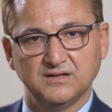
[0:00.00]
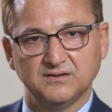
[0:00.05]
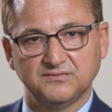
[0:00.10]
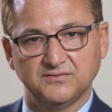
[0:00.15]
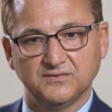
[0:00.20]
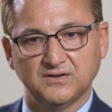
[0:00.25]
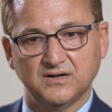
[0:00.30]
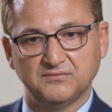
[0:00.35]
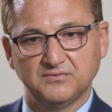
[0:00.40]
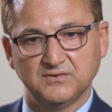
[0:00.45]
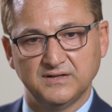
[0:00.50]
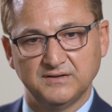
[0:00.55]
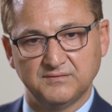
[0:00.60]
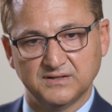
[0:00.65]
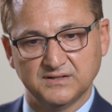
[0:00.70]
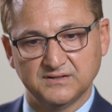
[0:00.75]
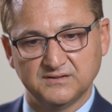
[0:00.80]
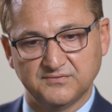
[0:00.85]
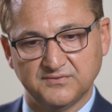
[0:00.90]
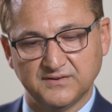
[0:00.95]
of, of
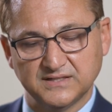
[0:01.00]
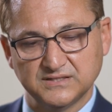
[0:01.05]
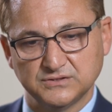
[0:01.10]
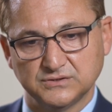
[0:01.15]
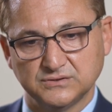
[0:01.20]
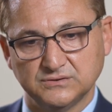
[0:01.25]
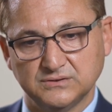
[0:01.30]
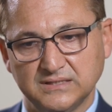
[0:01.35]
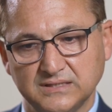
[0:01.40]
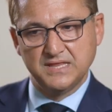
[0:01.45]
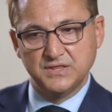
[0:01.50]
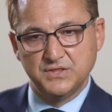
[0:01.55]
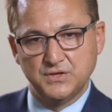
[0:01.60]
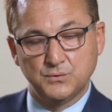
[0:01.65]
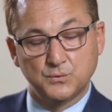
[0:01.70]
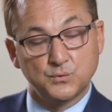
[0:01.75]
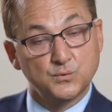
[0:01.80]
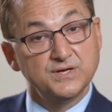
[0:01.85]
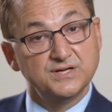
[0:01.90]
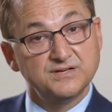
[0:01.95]
liver dysfunction.
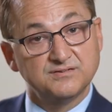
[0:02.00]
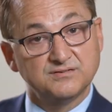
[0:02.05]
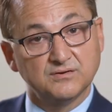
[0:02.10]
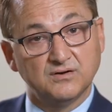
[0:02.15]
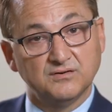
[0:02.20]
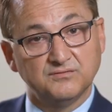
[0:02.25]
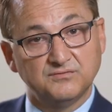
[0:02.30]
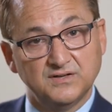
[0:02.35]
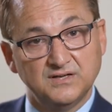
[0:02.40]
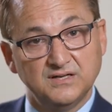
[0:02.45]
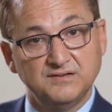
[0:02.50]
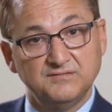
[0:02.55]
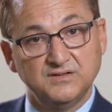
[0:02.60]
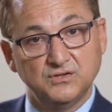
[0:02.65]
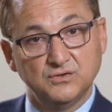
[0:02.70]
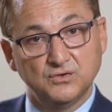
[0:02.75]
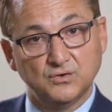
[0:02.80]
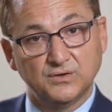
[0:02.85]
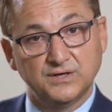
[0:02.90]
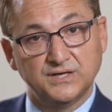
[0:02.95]
The risk of the
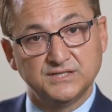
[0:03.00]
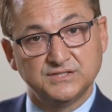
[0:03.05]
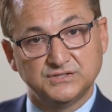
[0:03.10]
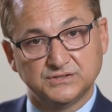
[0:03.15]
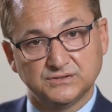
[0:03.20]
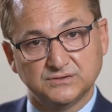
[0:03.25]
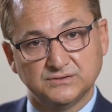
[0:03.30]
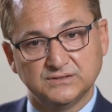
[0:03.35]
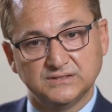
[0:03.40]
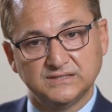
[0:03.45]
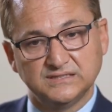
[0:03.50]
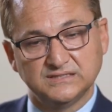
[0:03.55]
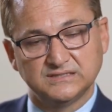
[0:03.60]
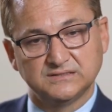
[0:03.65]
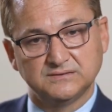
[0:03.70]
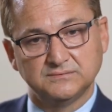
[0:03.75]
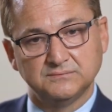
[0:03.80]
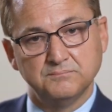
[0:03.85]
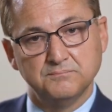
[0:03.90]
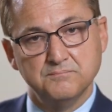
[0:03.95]
living donation
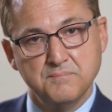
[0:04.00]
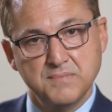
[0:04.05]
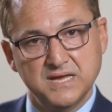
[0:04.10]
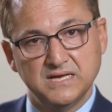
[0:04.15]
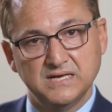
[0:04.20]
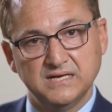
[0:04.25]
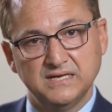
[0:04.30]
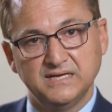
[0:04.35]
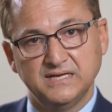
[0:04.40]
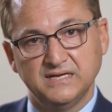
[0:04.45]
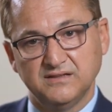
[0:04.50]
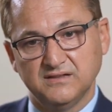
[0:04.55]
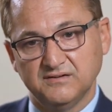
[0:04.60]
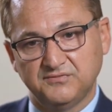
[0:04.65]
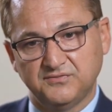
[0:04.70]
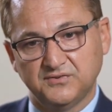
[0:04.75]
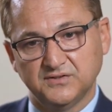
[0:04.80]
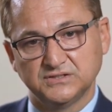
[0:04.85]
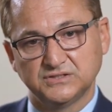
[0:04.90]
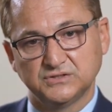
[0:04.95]
is mainly in the
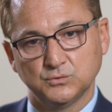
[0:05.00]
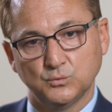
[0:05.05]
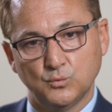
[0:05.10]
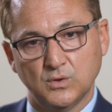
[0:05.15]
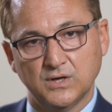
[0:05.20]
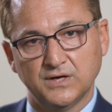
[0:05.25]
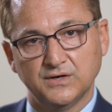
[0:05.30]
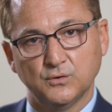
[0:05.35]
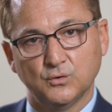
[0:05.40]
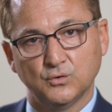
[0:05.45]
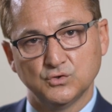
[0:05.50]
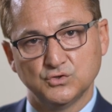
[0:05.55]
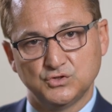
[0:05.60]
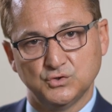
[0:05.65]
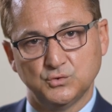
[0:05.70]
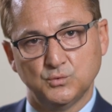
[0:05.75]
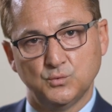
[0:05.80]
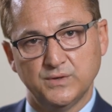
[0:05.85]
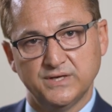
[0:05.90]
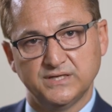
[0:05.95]
first one or
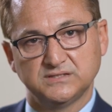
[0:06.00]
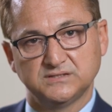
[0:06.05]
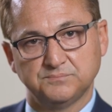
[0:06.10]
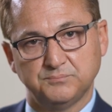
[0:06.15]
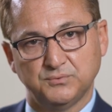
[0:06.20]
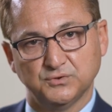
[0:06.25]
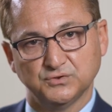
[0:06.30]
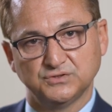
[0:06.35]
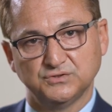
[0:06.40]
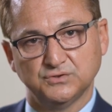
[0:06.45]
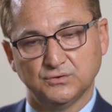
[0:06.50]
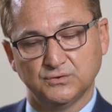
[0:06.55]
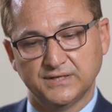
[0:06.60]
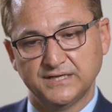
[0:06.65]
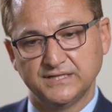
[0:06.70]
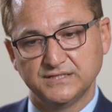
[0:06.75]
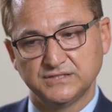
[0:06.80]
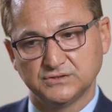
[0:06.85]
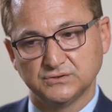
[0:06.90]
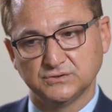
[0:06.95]
two weeks post
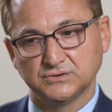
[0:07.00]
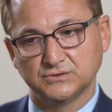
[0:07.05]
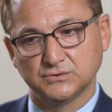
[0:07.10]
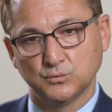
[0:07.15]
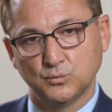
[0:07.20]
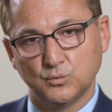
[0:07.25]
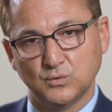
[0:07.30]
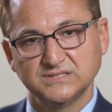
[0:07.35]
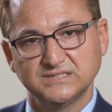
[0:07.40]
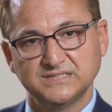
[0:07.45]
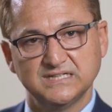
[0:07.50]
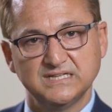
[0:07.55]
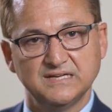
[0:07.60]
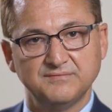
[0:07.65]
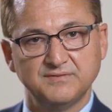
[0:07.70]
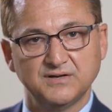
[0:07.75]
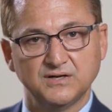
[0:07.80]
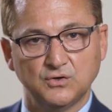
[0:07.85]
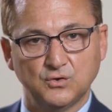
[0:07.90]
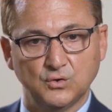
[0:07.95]
donations. Once the
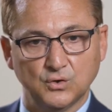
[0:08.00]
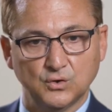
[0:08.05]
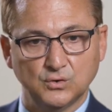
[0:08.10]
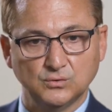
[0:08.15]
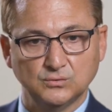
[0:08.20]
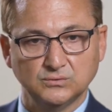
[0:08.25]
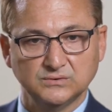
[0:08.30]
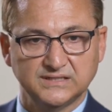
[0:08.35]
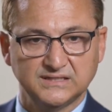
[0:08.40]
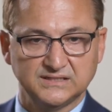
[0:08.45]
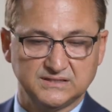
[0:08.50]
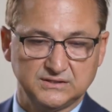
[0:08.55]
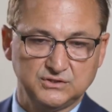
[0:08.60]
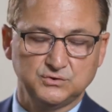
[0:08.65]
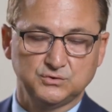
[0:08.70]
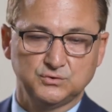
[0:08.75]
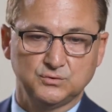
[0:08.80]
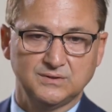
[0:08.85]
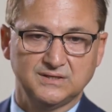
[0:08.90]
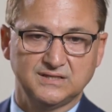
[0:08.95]
liver grows, that
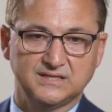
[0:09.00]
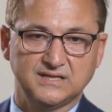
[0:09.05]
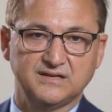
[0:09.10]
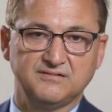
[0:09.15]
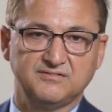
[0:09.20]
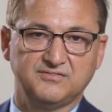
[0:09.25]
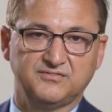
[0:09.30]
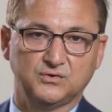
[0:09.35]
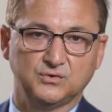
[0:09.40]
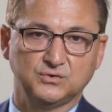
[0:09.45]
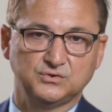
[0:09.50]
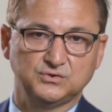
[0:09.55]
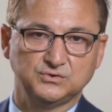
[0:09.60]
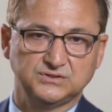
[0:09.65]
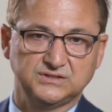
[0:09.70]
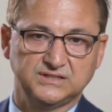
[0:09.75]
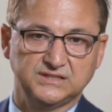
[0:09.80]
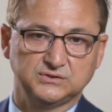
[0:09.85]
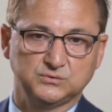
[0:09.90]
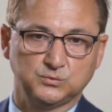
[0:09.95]
usually takes four to
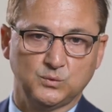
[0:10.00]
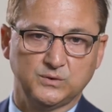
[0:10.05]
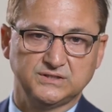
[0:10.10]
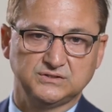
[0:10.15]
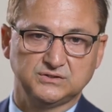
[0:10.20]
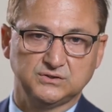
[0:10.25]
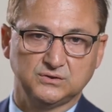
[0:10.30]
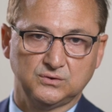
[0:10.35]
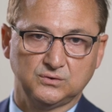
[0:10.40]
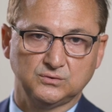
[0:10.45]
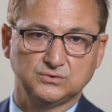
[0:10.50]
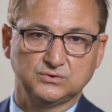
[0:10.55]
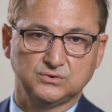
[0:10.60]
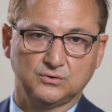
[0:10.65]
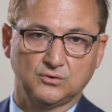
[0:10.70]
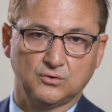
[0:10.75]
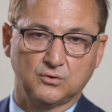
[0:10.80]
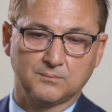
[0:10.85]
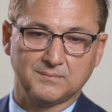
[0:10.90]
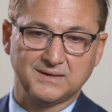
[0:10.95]
six weeks to grow to
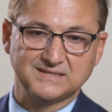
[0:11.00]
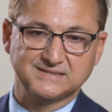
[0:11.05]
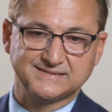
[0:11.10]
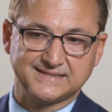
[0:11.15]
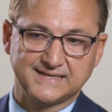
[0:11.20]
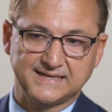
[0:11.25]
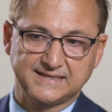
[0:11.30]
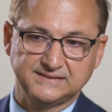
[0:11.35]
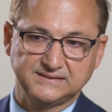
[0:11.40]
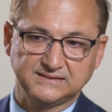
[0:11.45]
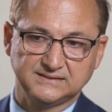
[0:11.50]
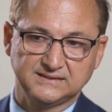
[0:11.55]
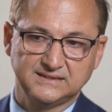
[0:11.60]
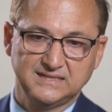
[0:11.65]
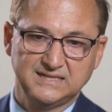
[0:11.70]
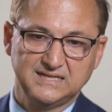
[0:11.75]
normal size,